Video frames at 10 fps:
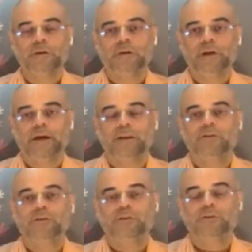and
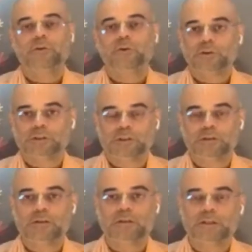used to host
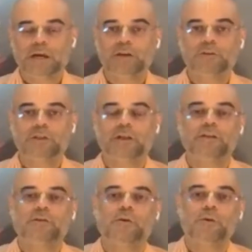the sadhus at
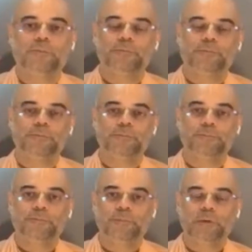his home
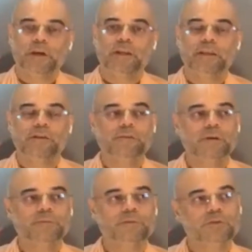and give
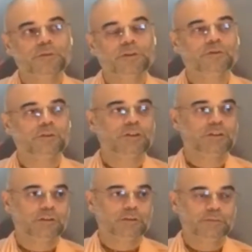them so much
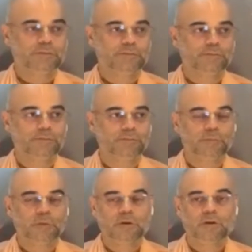donation,
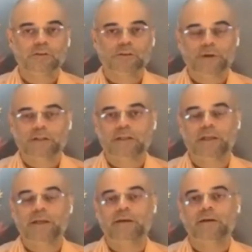
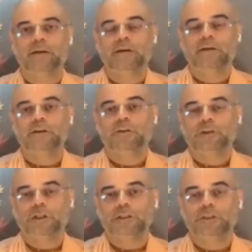especially the
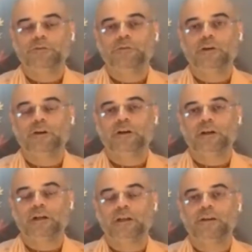donation for
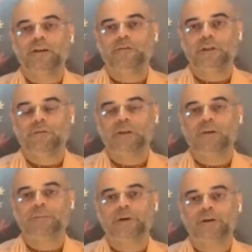conducting Navdeep
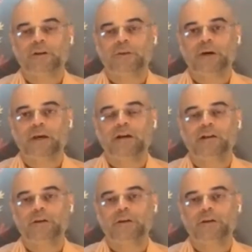Dham Parikrama and other